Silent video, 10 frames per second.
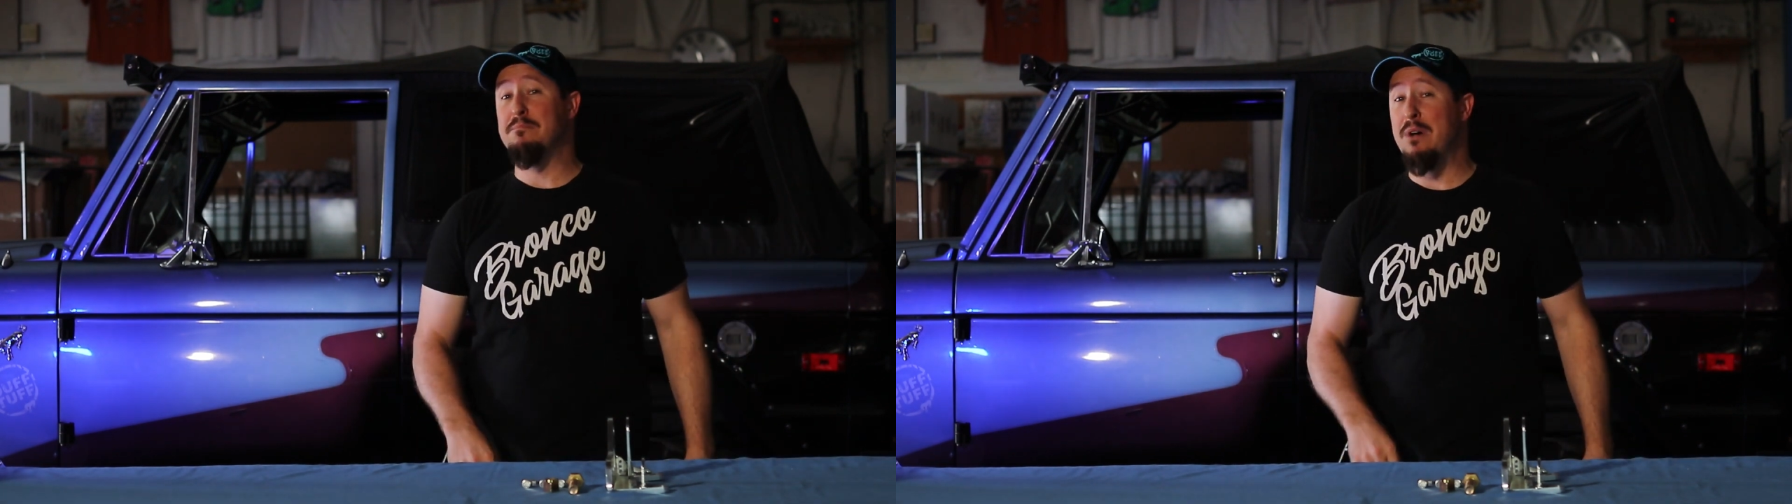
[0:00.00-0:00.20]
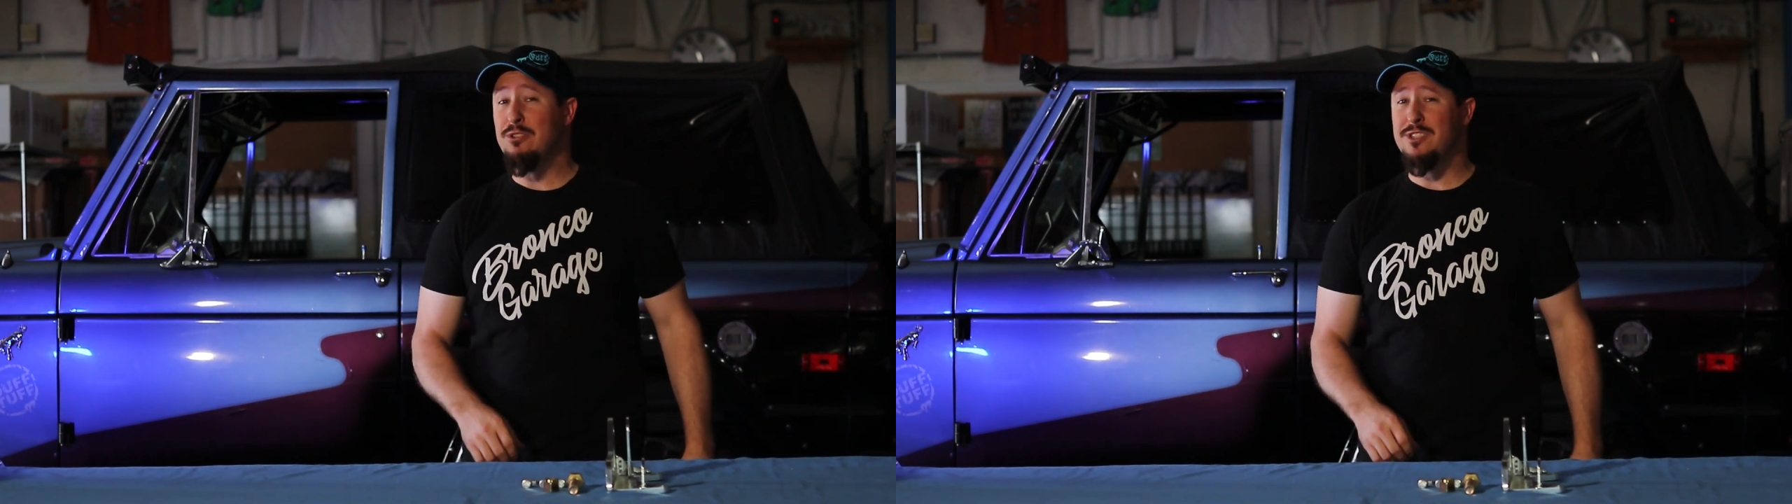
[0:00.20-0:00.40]

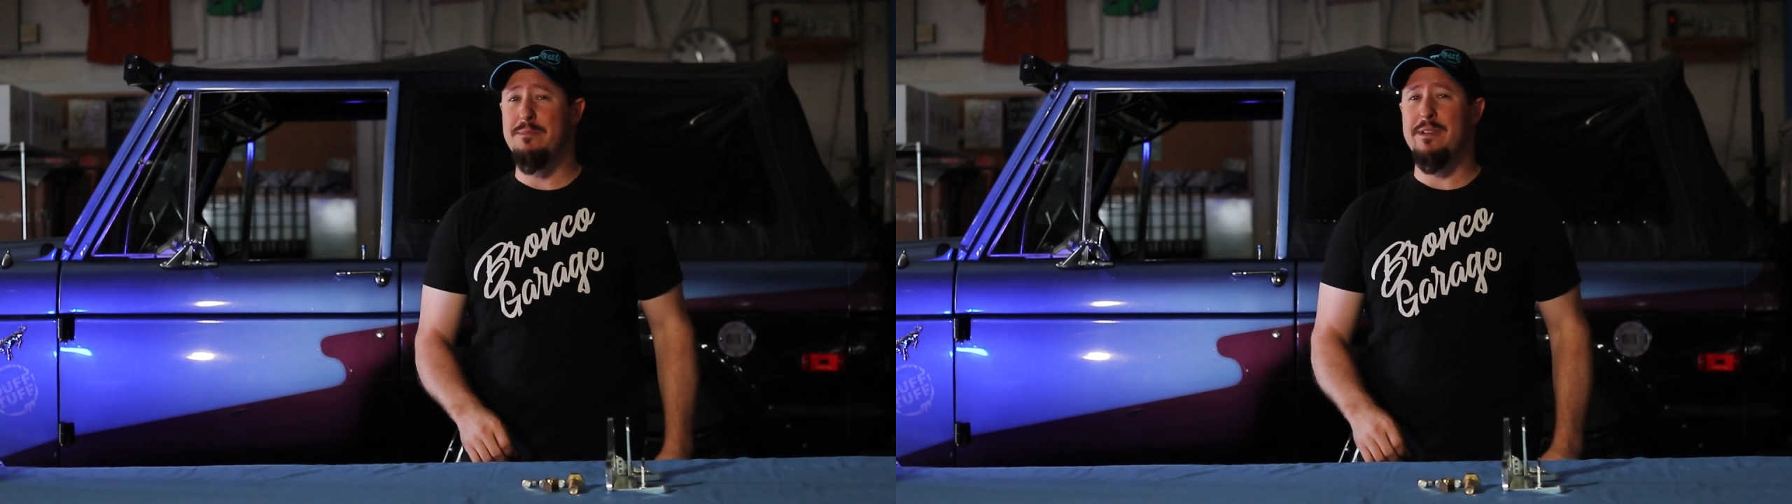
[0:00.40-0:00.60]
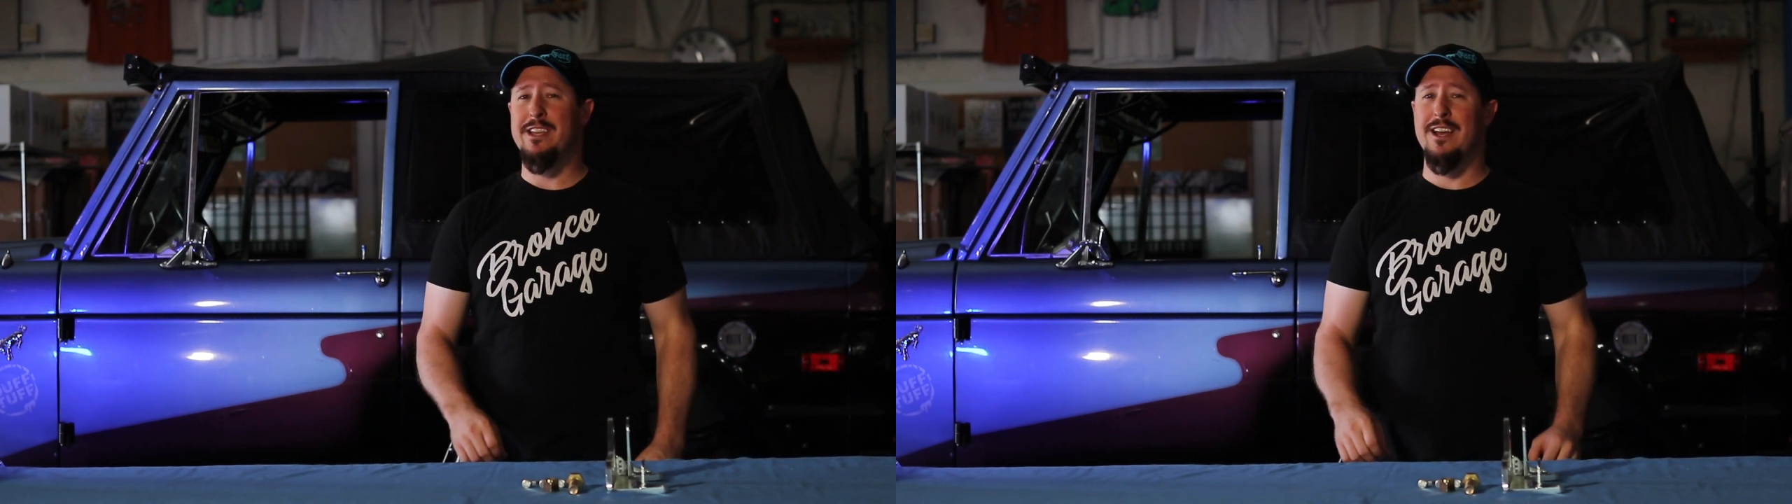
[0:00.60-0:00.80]

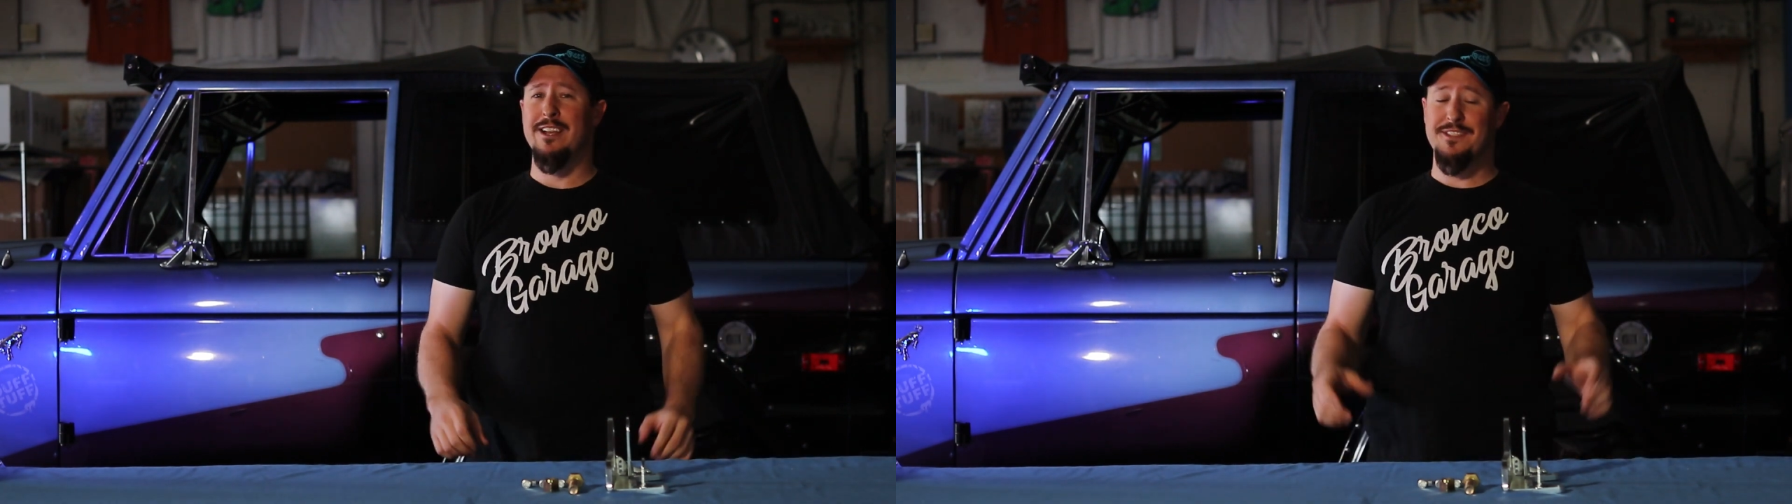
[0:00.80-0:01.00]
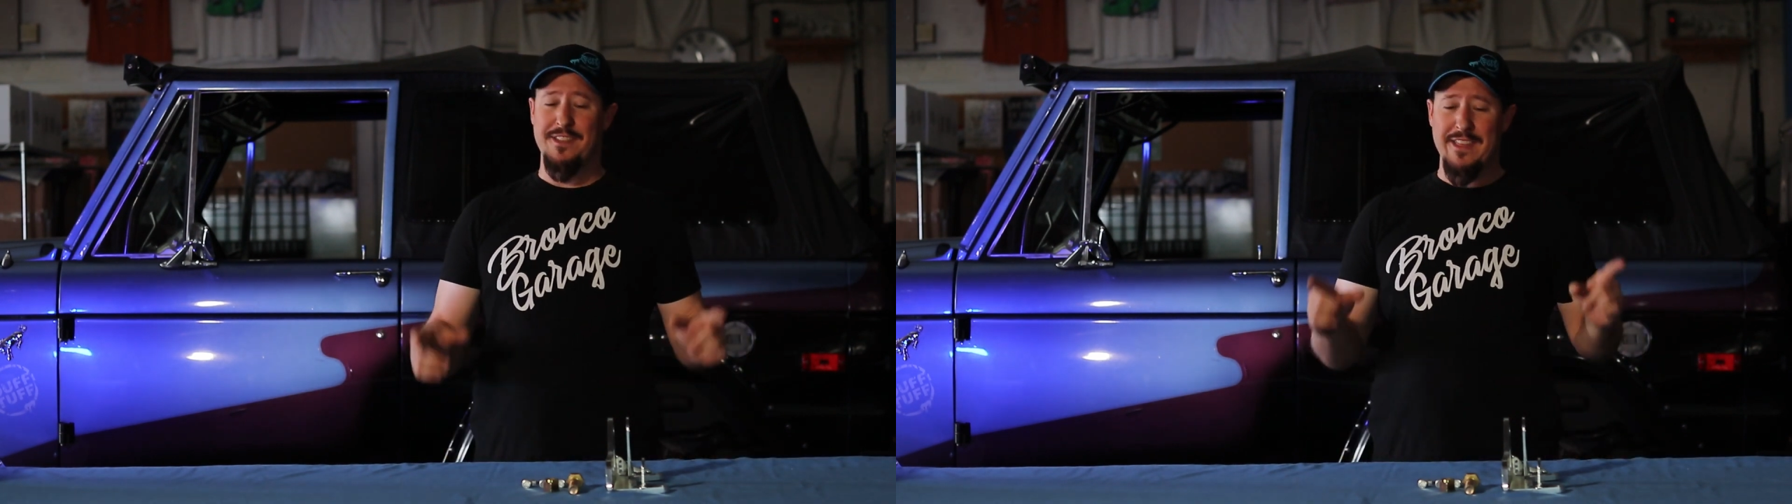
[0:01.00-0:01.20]
mostly because